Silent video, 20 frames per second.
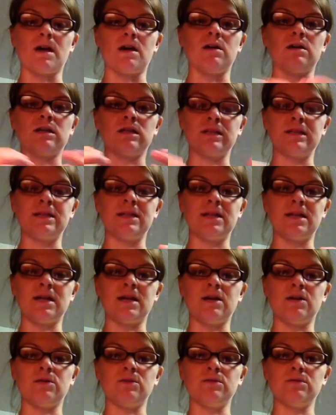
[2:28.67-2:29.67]
cleaned it
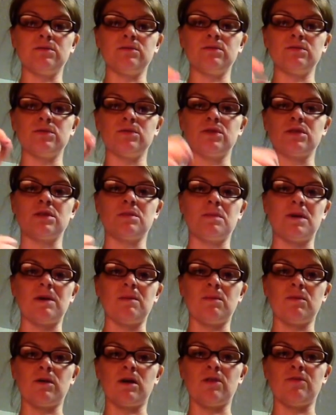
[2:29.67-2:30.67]
out, took the
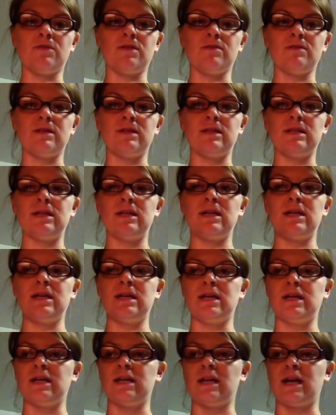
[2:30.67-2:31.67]
paper off of it,
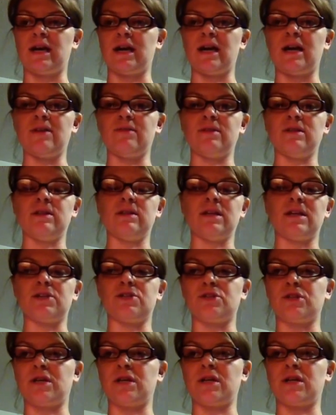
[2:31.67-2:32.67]
and I have an
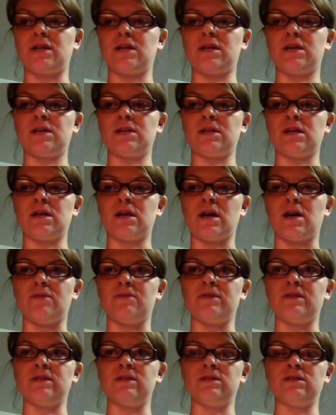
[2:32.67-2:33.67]
electric
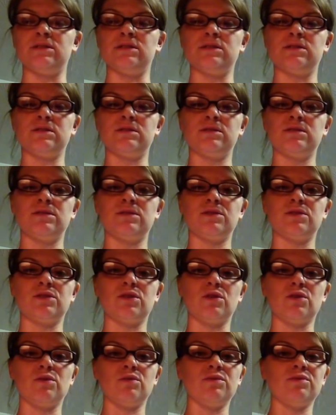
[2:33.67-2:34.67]
oven
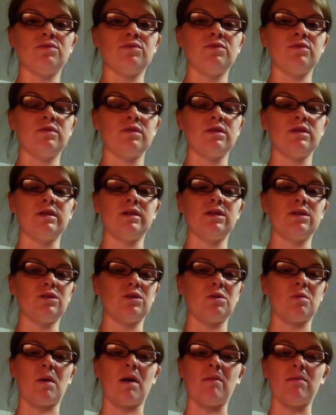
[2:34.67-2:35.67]
stove. You
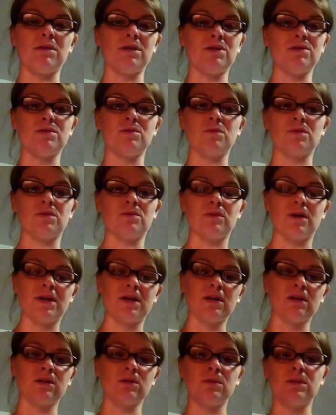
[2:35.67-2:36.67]
could probably use it with a
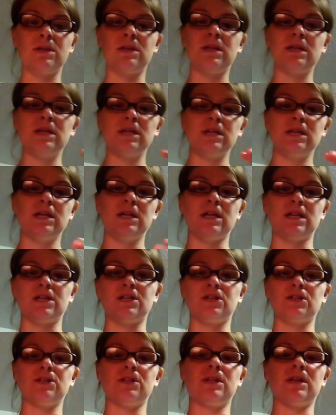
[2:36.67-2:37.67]
regular one. And I
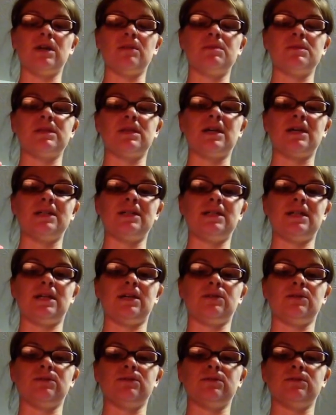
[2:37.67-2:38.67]
turned it upside
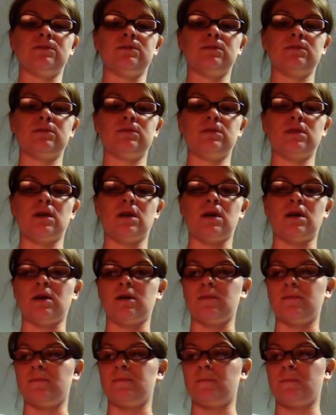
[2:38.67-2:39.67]
down
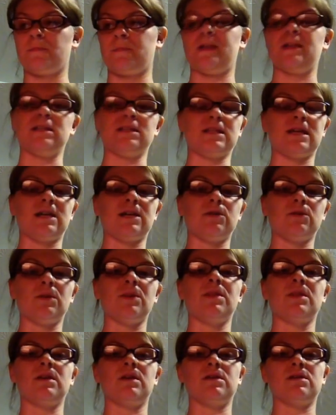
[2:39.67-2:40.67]
and sat it
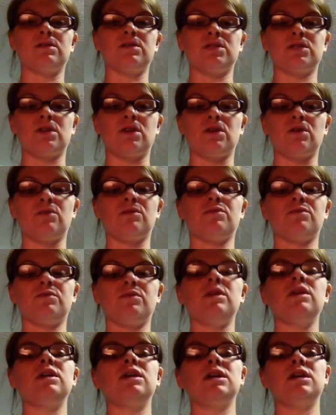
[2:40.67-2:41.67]
on the stove,
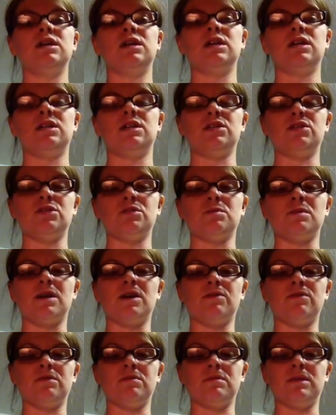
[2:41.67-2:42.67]
and then used my
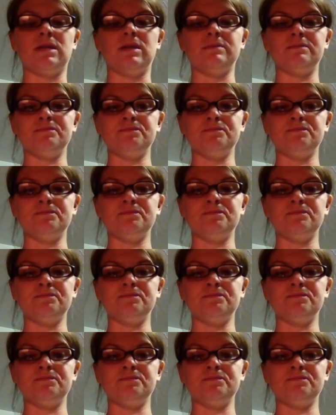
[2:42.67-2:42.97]
oven mitt